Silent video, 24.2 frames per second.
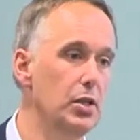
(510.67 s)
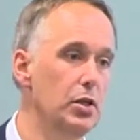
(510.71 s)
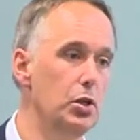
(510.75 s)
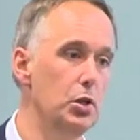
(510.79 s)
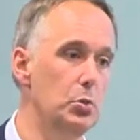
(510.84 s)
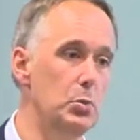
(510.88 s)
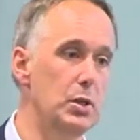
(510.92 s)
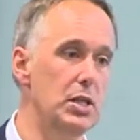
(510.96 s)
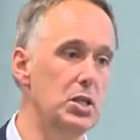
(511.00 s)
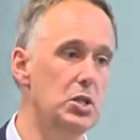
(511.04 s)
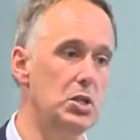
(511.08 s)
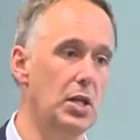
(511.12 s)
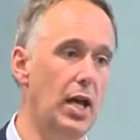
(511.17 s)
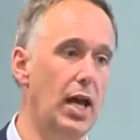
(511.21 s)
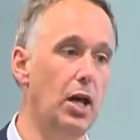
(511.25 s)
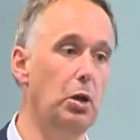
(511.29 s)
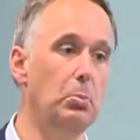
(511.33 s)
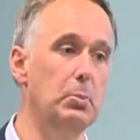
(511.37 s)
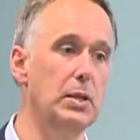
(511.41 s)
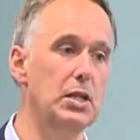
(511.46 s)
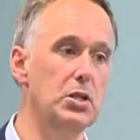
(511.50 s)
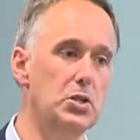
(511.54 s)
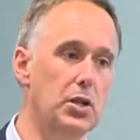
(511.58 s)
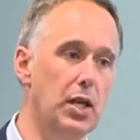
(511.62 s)
who need to
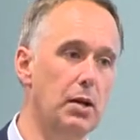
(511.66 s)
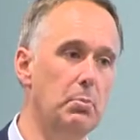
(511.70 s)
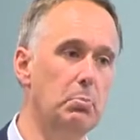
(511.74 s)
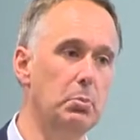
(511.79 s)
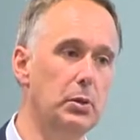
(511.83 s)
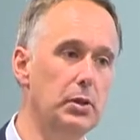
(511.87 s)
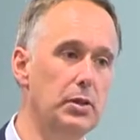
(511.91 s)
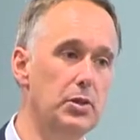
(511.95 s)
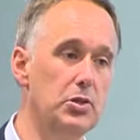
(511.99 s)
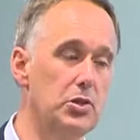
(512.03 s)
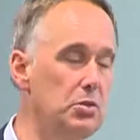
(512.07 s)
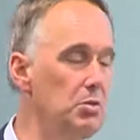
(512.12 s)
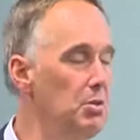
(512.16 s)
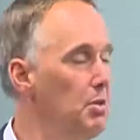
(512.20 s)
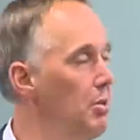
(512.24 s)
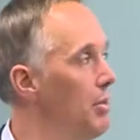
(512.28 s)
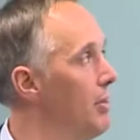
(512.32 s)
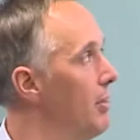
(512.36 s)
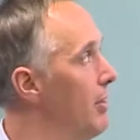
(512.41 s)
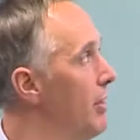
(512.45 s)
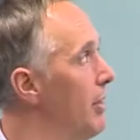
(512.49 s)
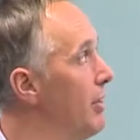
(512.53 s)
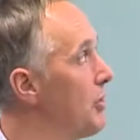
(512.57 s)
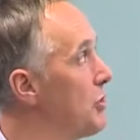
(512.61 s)
help these companies
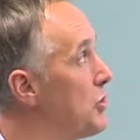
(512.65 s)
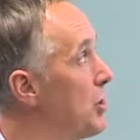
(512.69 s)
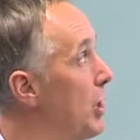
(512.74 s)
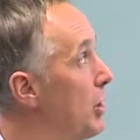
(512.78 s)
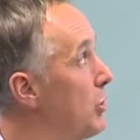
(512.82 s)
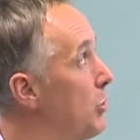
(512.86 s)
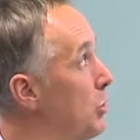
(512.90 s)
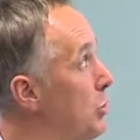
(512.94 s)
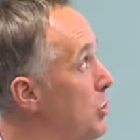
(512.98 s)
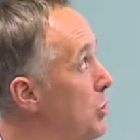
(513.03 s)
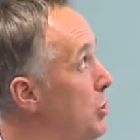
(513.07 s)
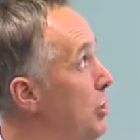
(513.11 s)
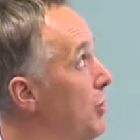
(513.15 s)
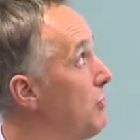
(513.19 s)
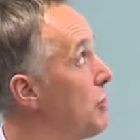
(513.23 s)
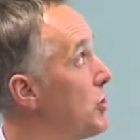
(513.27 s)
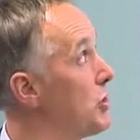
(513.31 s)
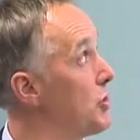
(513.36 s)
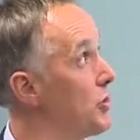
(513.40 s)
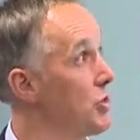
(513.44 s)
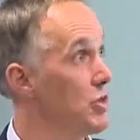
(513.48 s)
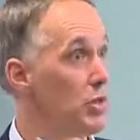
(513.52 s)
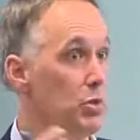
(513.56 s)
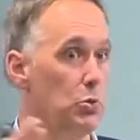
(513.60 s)
and sell your
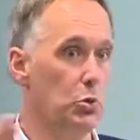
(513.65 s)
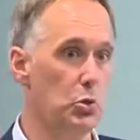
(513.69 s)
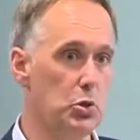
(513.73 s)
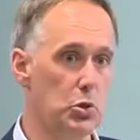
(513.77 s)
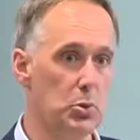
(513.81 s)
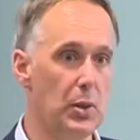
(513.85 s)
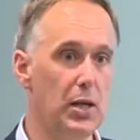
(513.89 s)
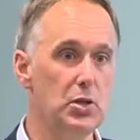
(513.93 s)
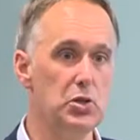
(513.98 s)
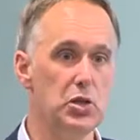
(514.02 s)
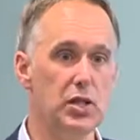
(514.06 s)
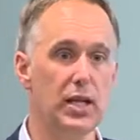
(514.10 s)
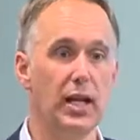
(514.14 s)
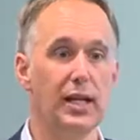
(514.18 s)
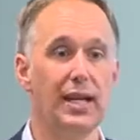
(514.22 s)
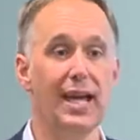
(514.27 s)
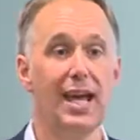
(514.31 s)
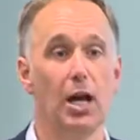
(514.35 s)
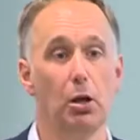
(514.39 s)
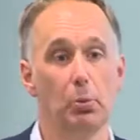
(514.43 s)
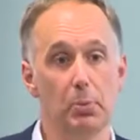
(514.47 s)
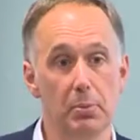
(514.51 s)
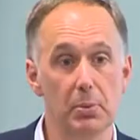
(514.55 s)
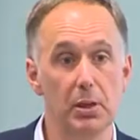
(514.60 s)
services in order to actually kind of
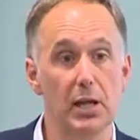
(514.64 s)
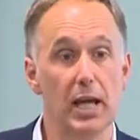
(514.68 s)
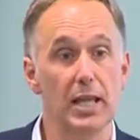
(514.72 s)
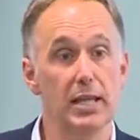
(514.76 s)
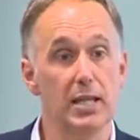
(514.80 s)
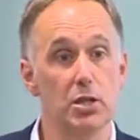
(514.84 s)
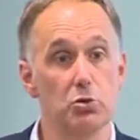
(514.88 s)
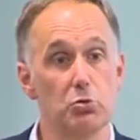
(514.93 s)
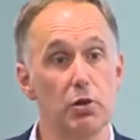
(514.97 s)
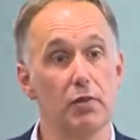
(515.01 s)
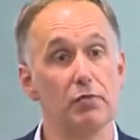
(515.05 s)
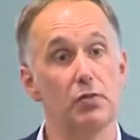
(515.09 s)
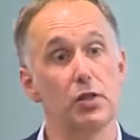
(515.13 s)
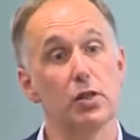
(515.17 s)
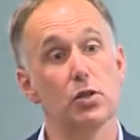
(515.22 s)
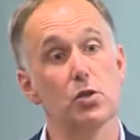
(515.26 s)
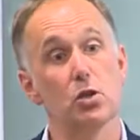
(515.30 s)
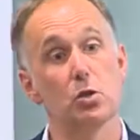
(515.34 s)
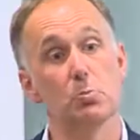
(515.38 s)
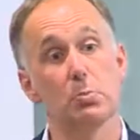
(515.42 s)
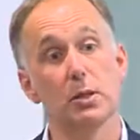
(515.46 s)
help them get these revenues,